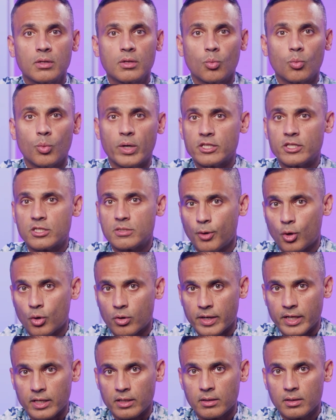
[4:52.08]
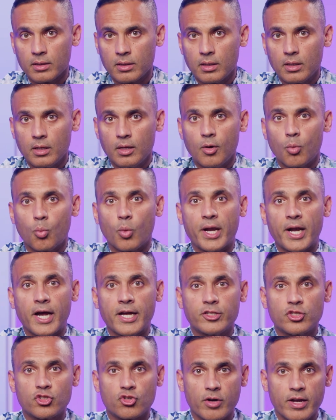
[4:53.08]
when it's boring? When
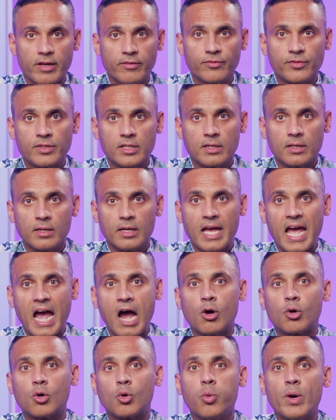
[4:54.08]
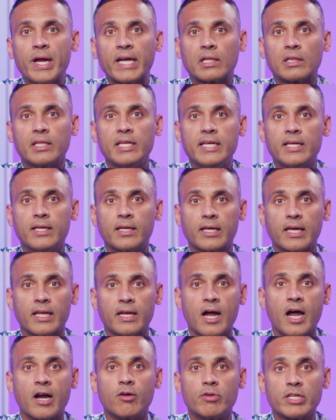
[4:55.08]
I drift, how quickly
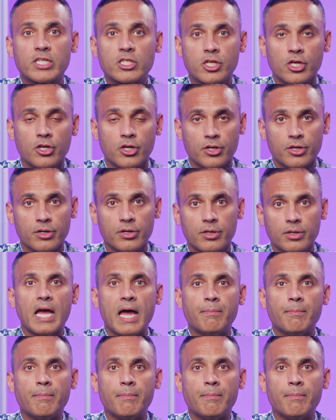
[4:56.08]
can I return?